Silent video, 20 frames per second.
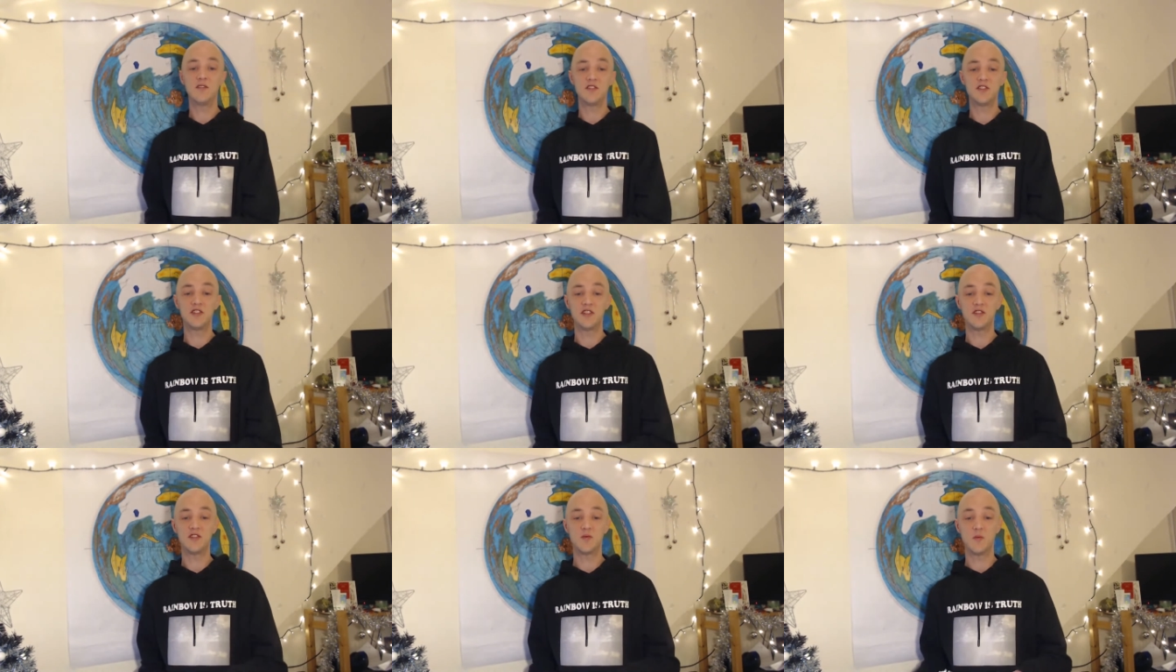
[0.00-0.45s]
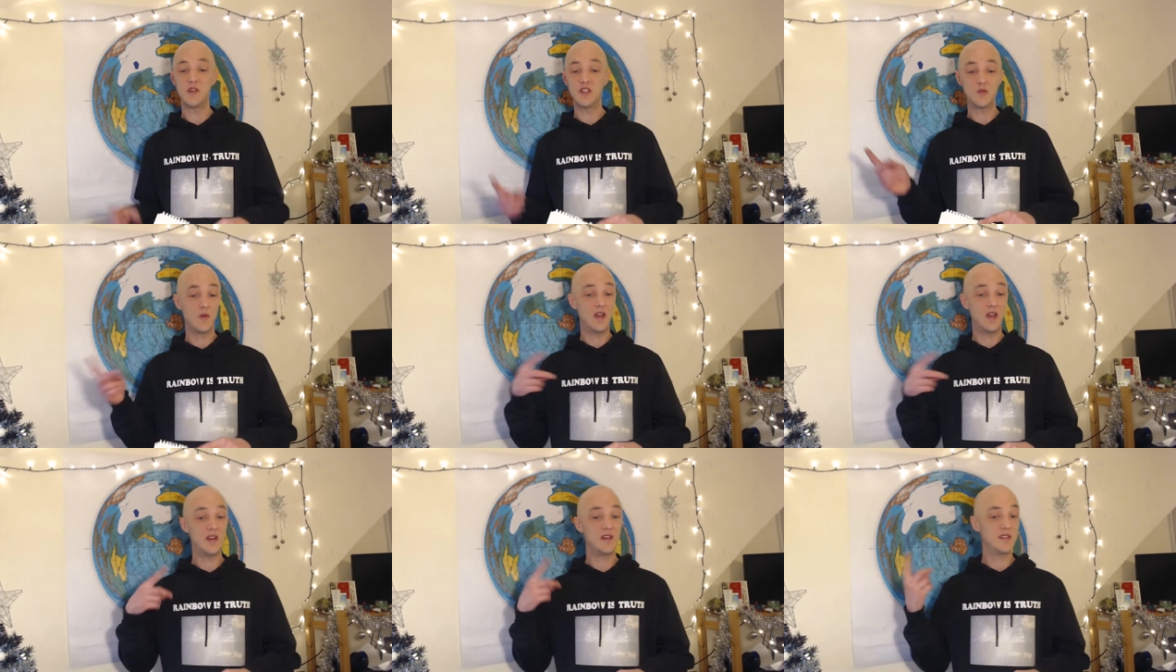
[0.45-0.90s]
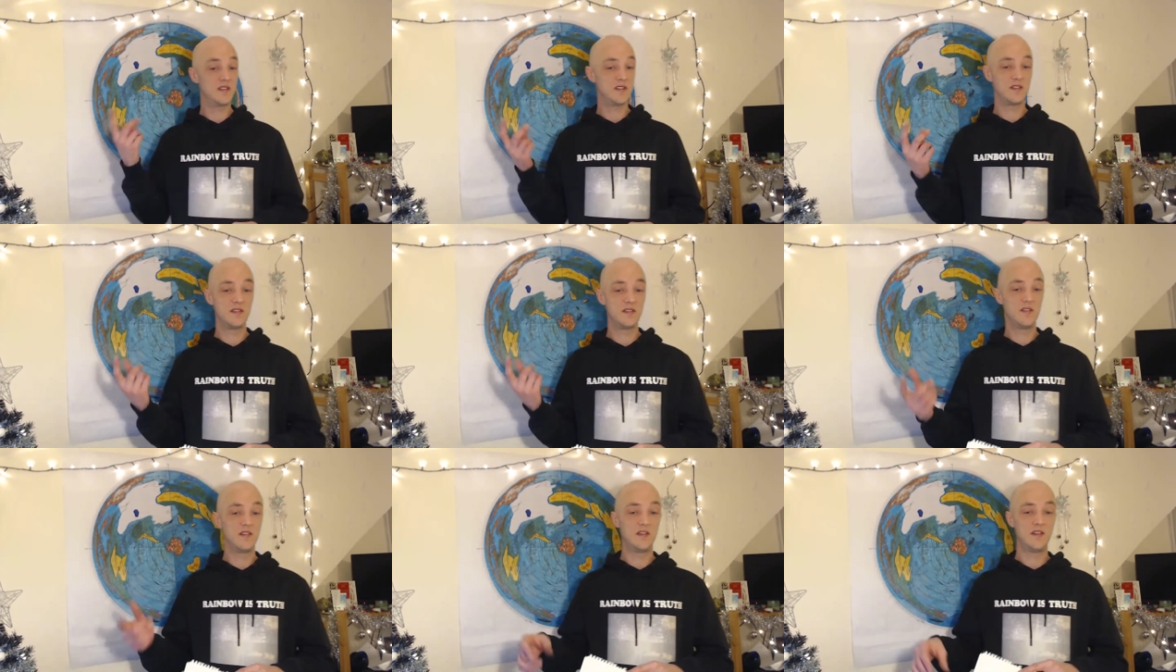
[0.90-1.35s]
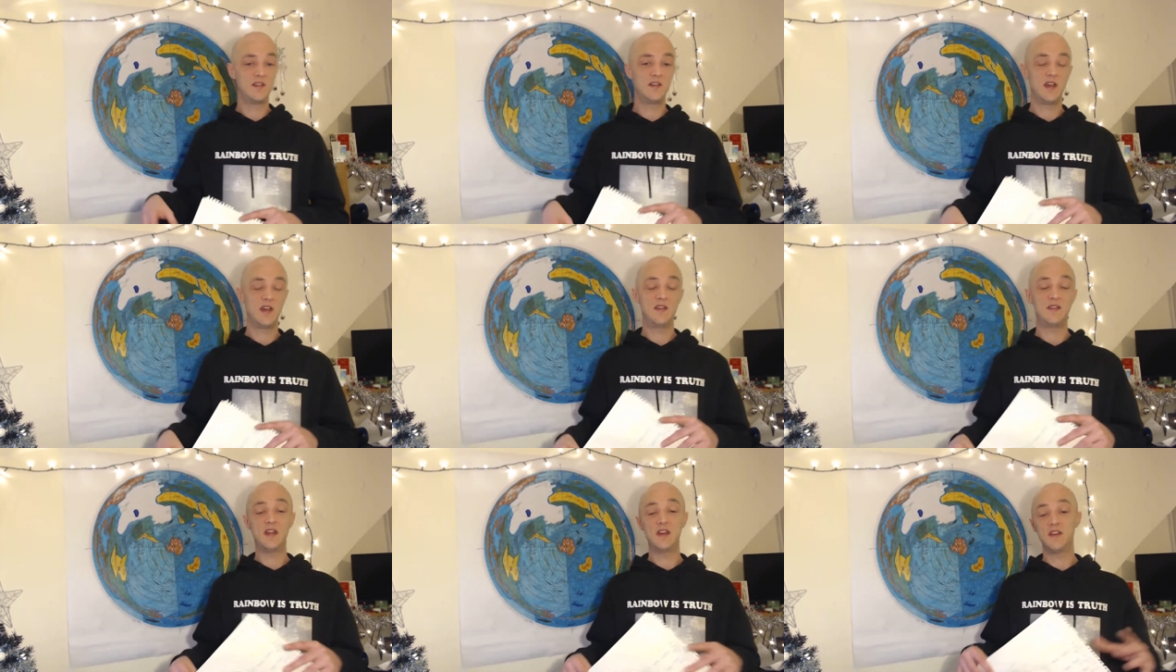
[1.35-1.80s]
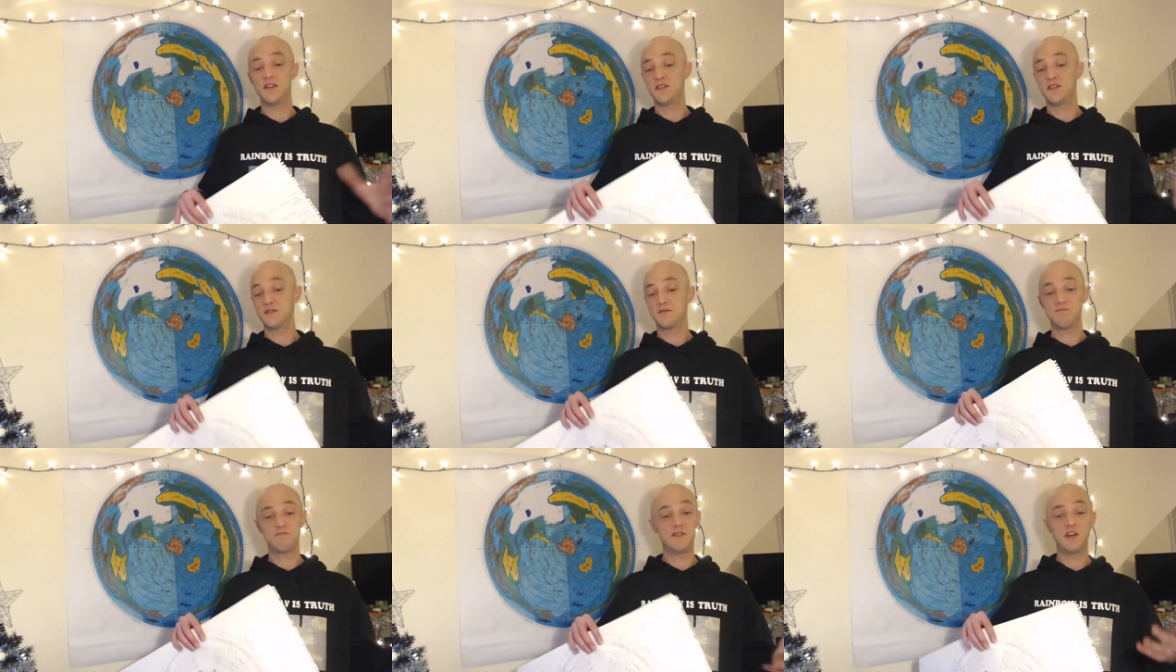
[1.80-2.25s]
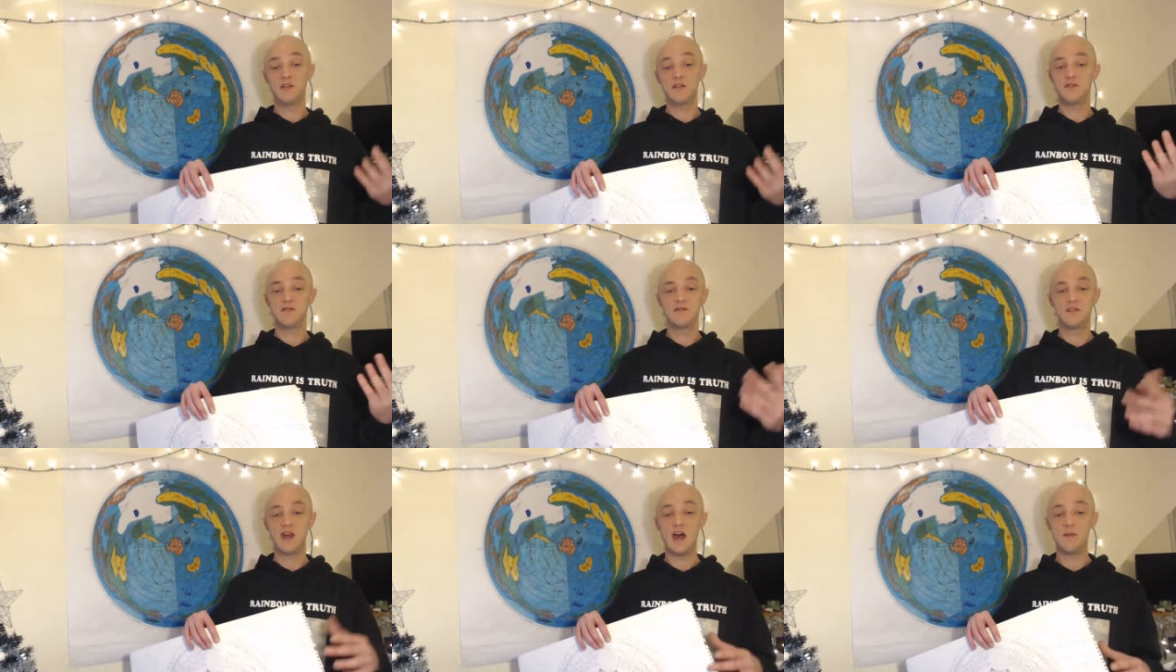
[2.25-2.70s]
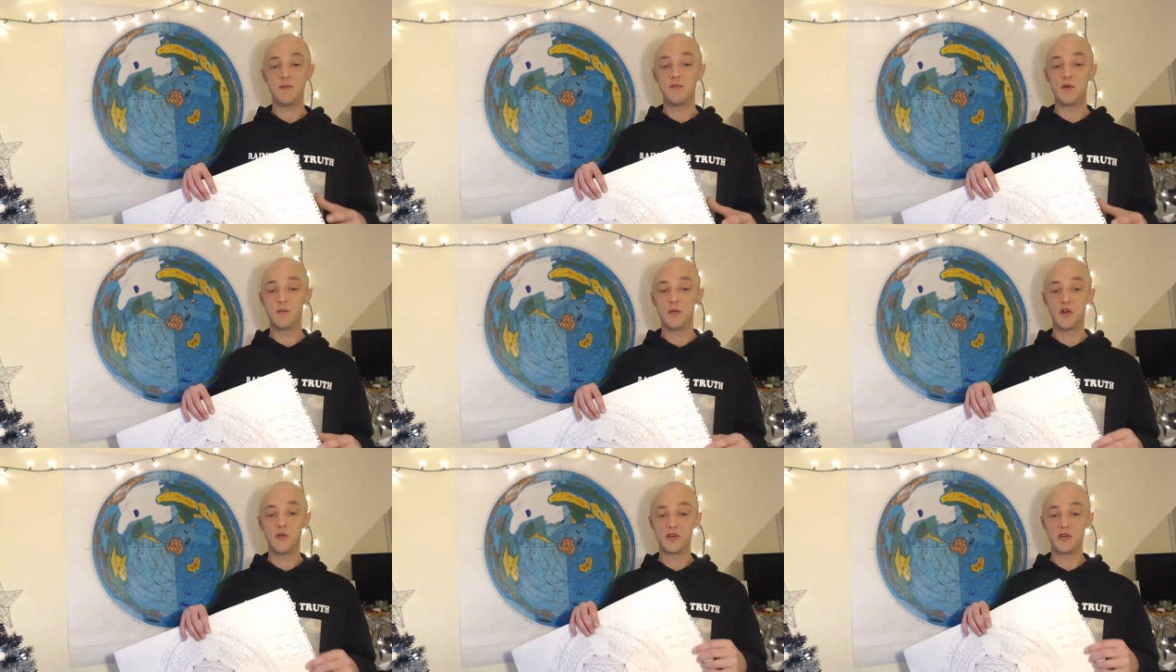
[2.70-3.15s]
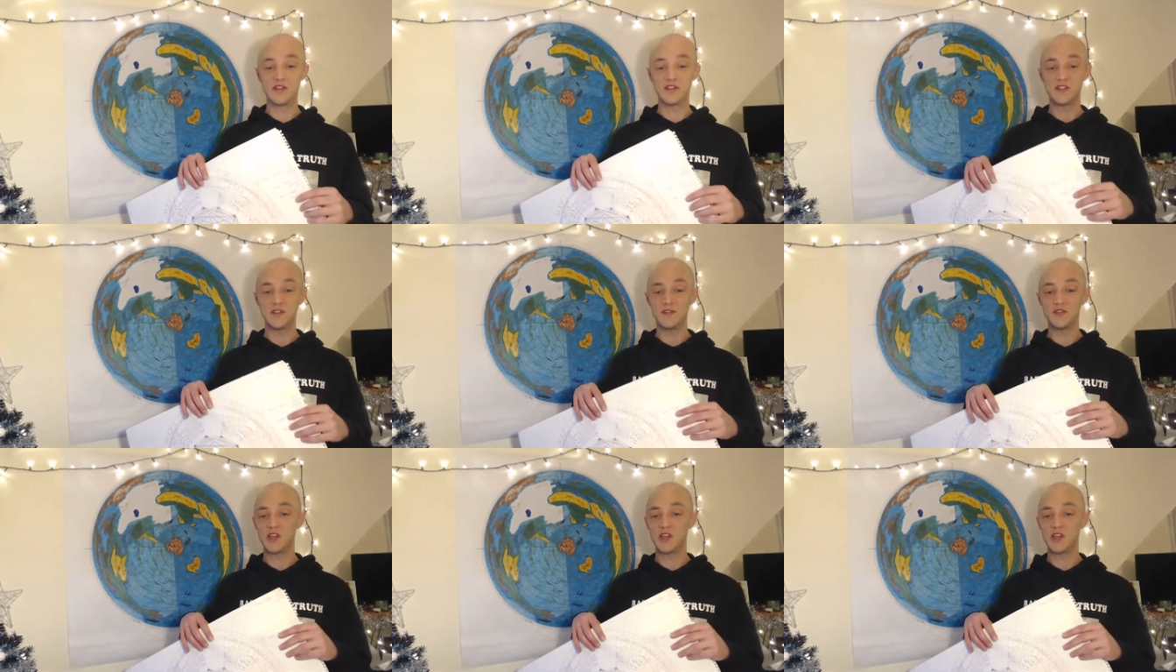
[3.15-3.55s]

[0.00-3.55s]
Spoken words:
It's just which way it is, and then I just, you know, add my blueprints on